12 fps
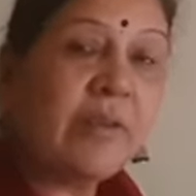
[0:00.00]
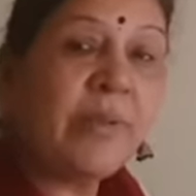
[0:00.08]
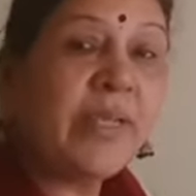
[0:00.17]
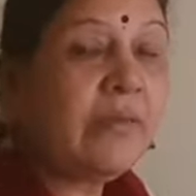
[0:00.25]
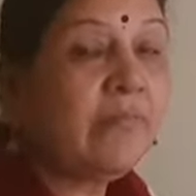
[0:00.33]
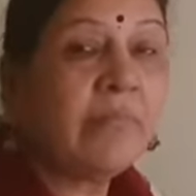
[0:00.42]
will
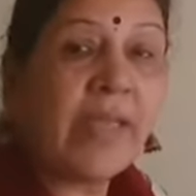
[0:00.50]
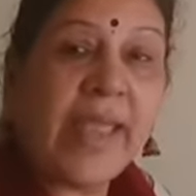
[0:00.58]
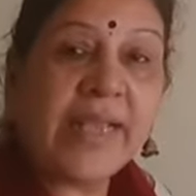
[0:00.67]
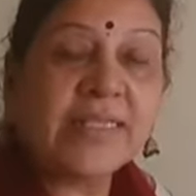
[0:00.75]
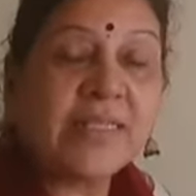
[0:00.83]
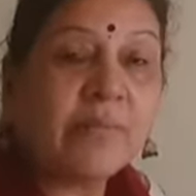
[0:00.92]
be
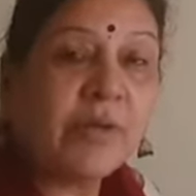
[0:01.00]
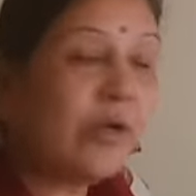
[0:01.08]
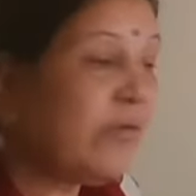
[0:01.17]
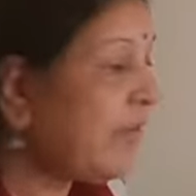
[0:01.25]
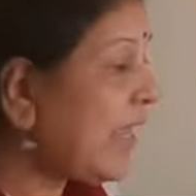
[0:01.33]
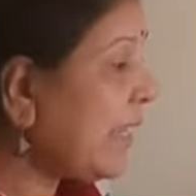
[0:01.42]
X number
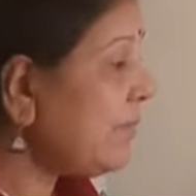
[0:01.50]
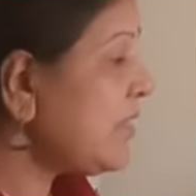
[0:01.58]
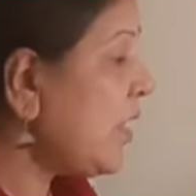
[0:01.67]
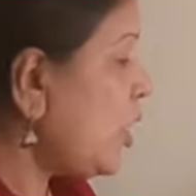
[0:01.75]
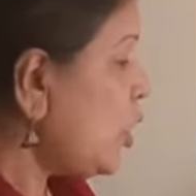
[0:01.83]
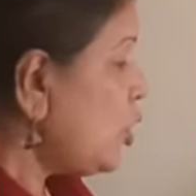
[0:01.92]
of times.
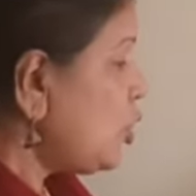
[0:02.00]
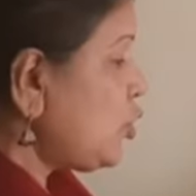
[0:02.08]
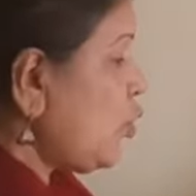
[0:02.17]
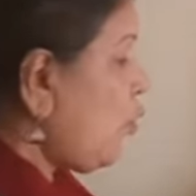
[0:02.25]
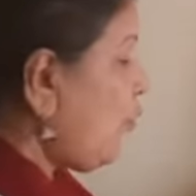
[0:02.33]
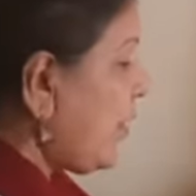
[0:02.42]

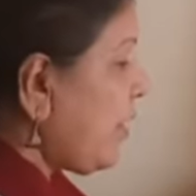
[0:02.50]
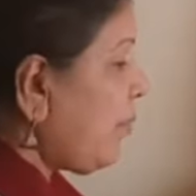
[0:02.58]
So